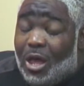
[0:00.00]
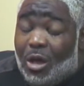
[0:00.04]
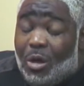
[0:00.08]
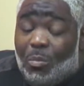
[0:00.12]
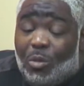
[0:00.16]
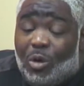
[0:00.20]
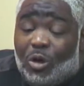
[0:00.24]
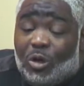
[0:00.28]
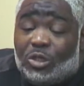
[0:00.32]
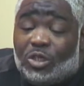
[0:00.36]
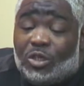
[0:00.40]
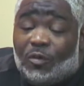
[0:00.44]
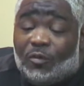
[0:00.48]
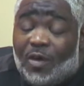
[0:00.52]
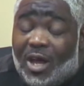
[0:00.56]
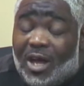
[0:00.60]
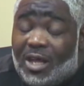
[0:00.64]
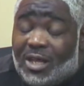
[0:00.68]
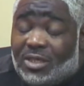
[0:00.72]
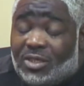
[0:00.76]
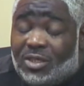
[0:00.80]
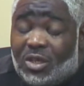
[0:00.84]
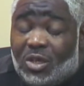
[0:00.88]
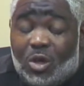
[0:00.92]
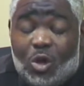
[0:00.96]
Most of
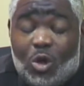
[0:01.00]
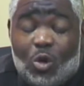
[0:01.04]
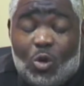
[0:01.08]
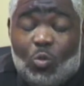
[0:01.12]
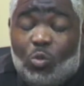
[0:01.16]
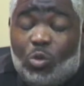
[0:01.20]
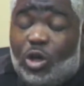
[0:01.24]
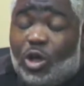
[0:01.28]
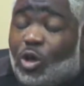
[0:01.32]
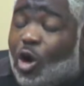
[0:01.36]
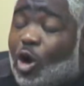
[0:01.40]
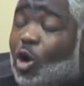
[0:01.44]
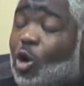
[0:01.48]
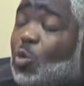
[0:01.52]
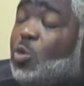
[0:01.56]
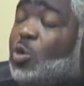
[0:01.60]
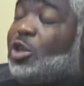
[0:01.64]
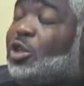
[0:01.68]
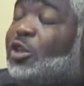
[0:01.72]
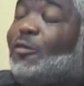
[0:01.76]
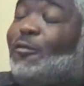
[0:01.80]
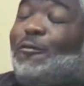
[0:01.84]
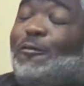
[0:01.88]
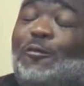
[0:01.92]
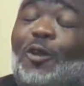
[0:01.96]
us, we go with
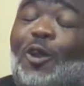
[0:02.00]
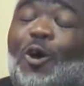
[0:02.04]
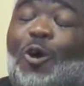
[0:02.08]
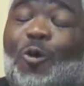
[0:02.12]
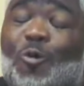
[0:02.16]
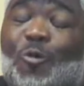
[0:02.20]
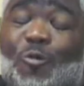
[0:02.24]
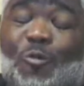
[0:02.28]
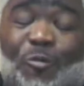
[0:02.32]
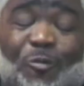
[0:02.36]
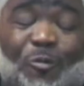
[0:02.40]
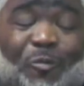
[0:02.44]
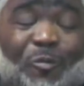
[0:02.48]
the flow.